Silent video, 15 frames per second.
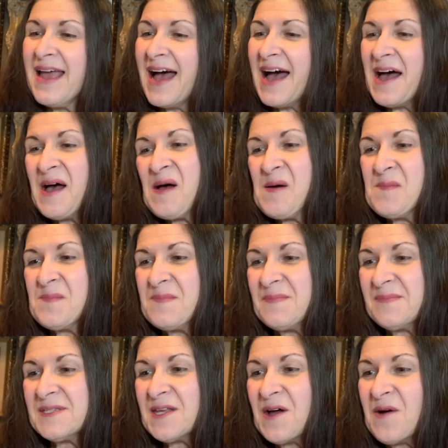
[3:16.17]
Um,
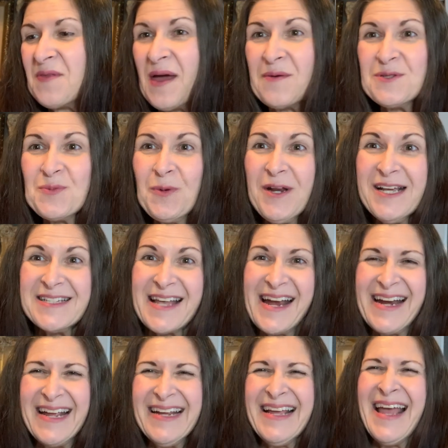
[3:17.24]
so that was pretty
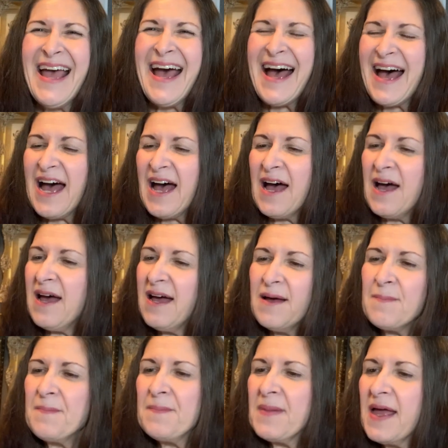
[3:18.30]
exciting.
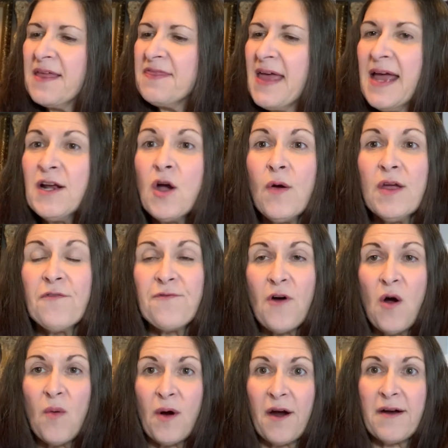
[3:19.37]
Um, then going
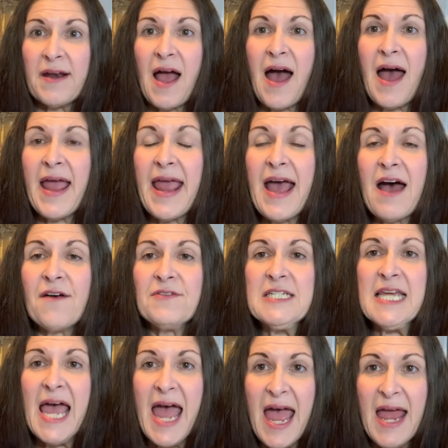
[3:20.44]
forward, I have
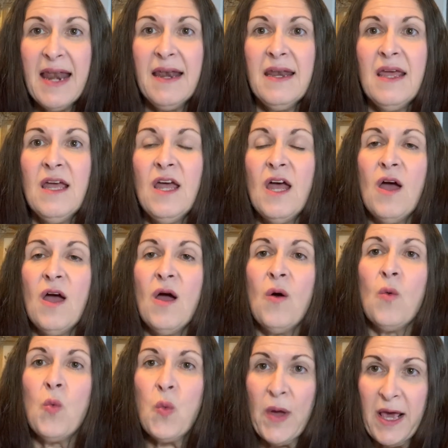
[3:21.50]
10
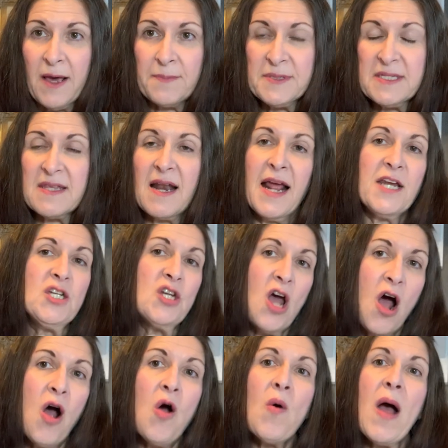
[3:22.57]
whips that I
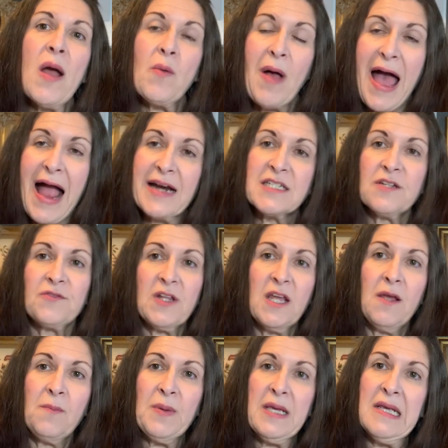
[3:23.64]
know I will
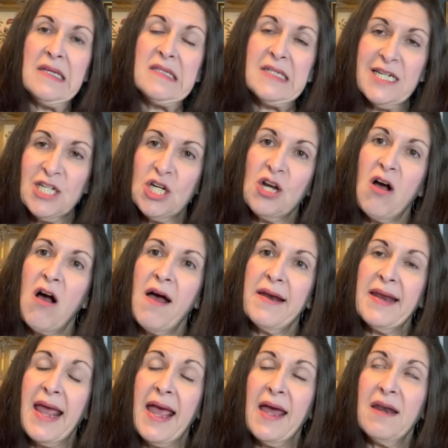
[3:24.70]
actively be stitching
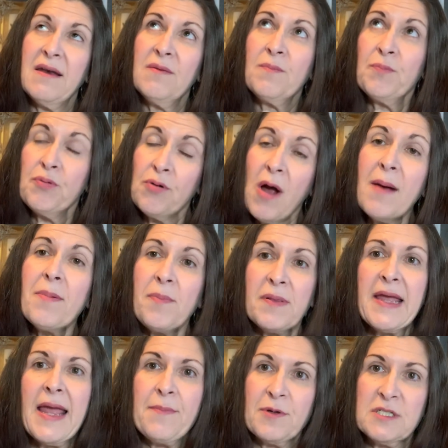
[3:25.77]
on and
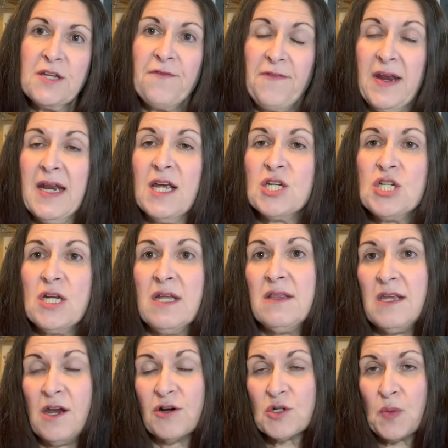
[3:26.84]
probably able to finish in the
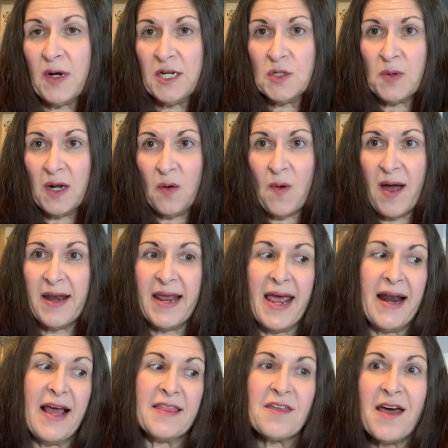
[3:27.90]
year 2021.
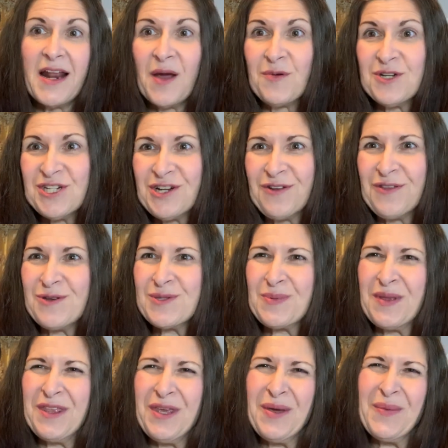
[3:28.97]
And I thought I would share those
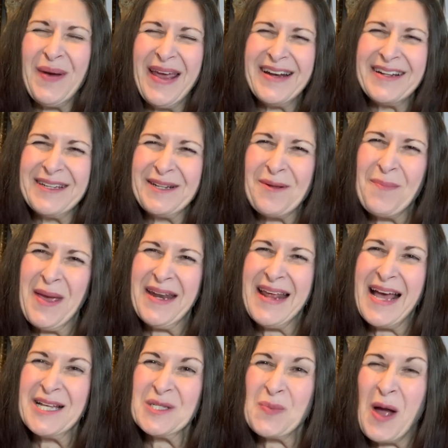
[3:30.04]
with you in a little bit
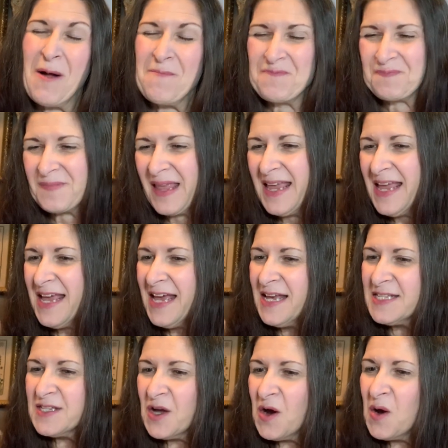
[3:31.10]
as well.
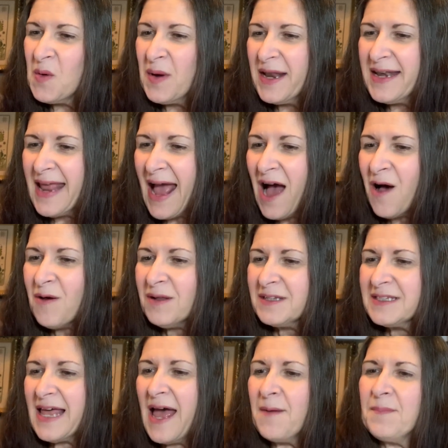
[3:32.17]
So now
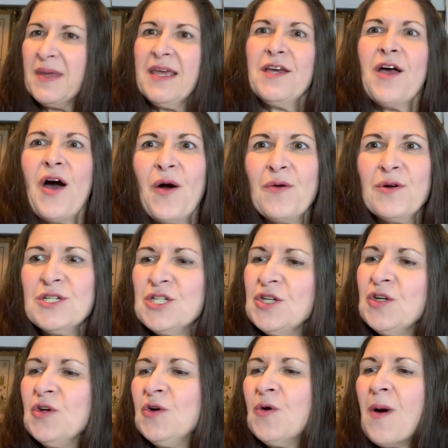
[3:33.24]
let me go
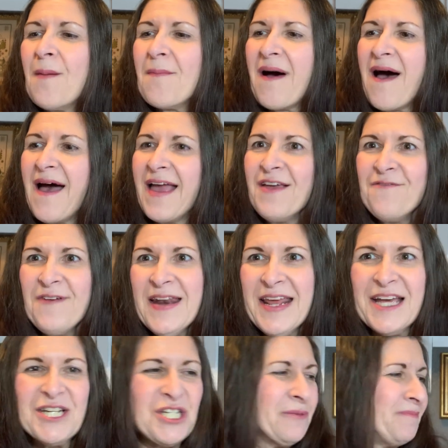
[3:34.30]
to my
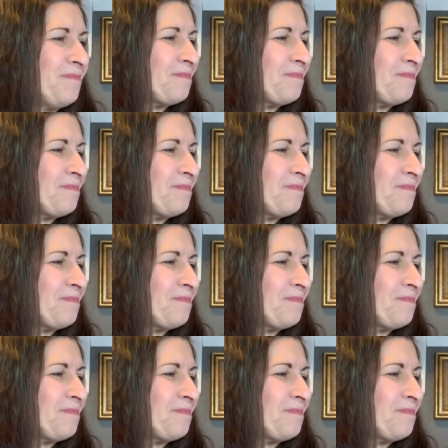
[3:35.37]
finish.